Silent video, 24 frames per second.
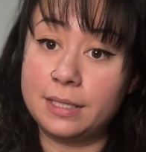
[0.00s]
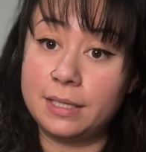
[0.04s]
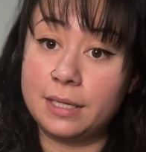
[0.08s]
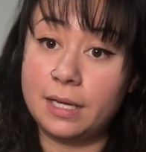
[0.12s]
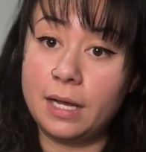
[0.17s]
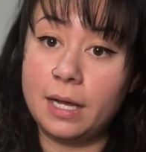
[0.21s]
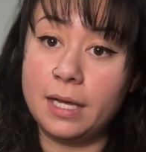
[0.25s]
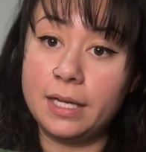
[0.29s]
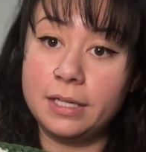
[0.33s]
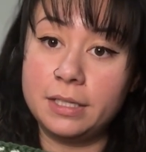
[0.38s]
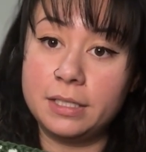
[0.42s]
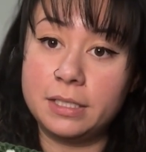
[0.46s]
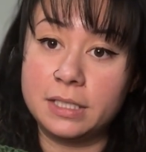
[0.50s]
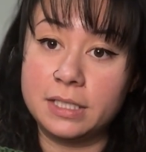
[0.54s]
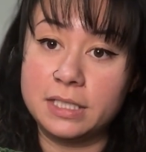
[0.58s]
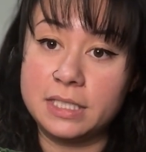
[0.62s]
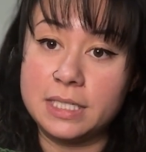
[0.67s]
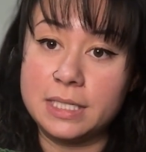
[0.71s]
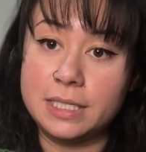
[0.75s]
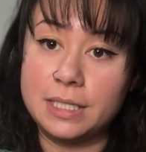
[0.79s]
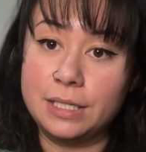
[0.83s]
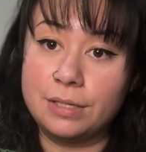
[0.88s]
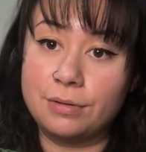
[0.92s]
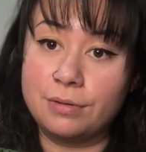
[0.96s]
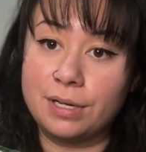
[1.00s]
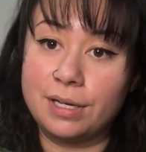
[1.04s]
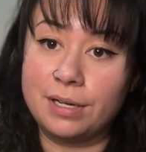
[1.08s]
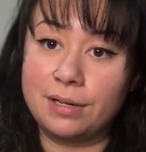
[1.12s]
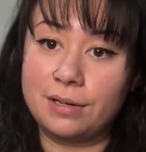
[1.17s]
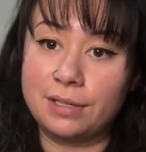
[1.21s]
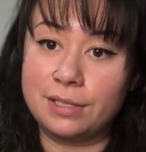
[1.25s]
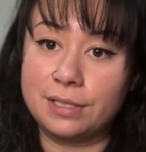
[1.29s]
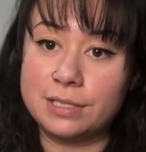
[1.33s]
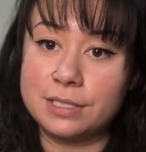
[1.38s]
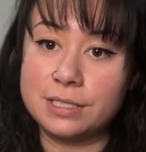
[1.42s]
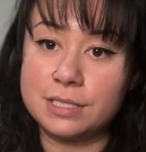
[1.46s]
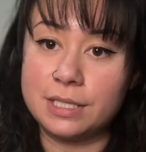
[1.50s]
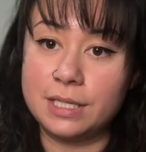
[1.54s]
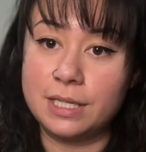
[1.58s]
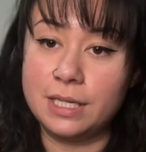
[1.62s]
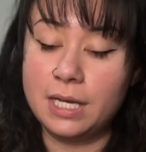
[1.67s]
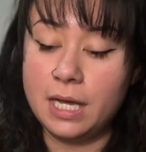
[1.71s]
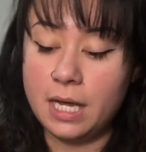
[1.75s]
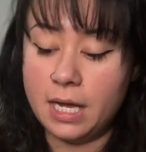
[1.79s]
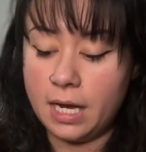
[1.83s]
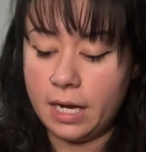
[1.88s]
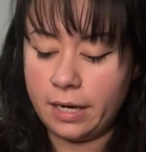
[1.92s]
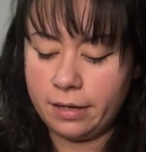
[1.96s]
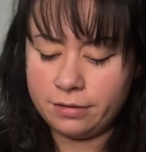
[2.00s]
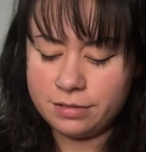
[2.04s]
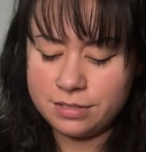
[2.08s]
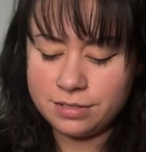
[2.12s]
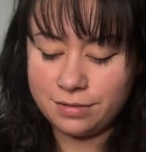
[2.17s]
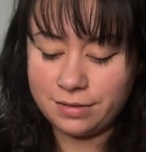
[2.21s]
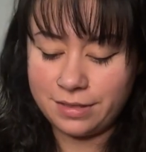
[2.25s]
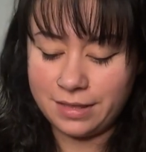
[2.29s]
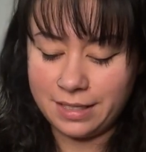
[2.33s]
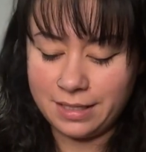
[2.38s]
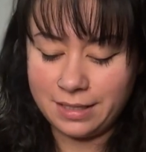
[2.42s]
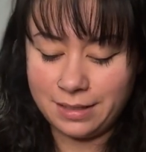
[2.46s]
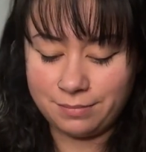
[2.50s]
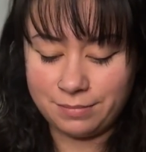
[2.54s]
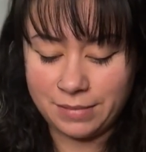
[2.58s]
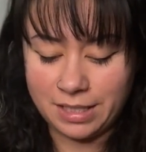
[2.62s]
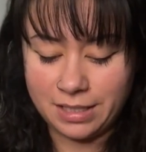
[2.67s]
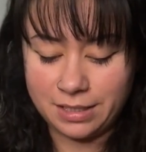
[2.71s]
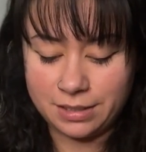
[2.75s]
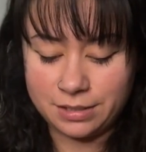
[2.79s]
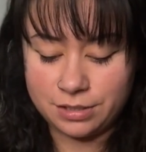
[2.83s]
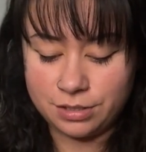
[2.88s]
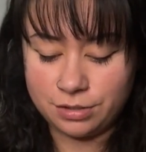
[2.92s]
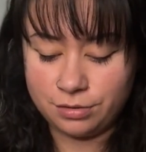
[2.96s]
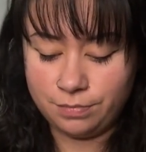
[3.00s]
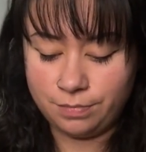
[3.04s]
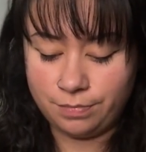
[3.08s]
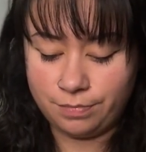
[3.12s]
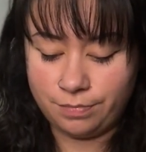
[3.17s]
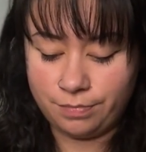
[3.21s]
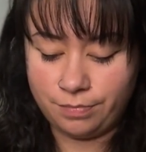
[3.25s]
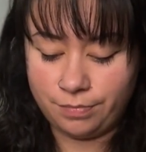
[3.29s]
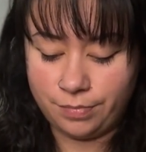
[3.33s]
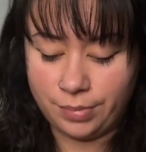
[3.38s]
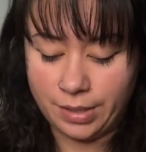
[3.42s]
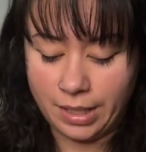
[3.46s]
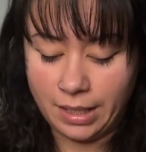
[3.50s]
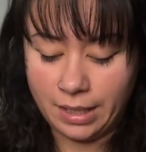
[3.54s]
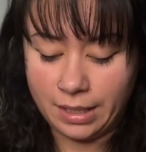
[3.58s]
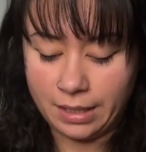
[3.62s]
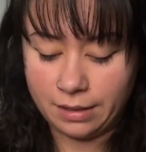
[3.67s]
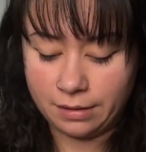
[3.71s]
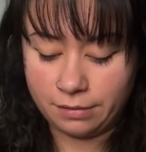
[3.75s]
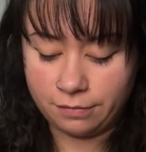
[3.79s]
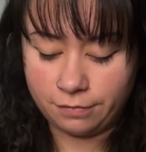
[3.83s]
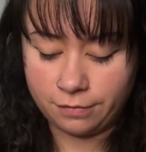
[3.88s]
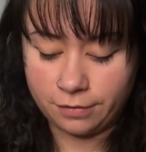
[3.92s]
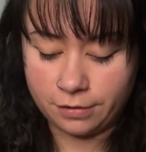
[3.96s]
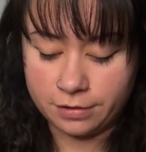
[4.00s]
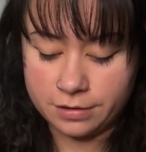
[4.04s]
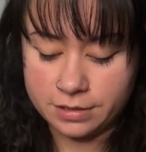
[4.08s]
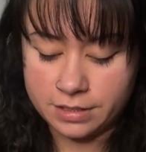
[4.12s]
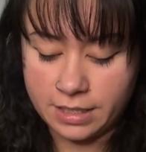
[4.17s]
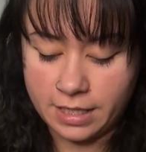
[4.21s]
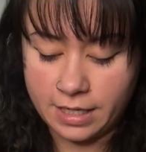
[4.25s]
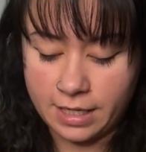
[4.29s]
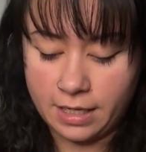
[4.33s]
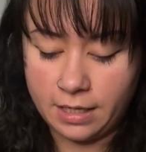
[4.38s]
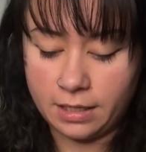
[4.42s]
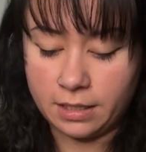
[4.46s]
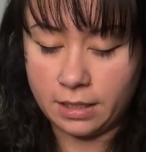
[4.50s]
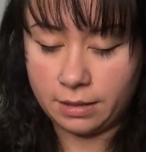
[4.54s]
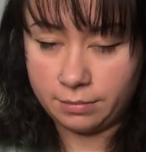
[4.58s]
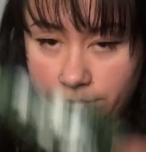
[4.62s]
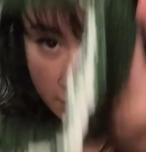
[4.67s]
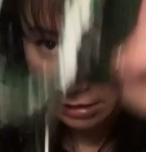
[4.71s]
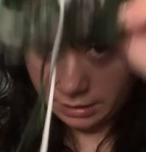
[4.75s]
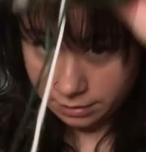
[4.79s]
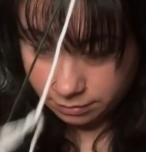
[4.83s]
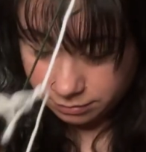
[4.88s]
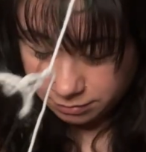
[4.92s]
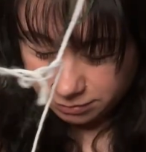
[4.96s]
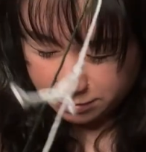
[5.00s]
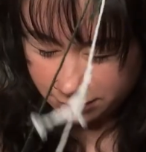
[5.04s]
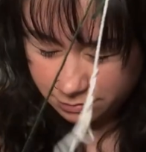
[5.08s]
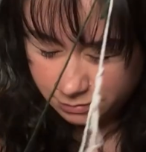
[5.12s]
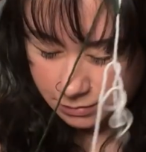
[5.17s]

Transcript: I could continue it, honestly. I also think I made it too big for his head. I mean,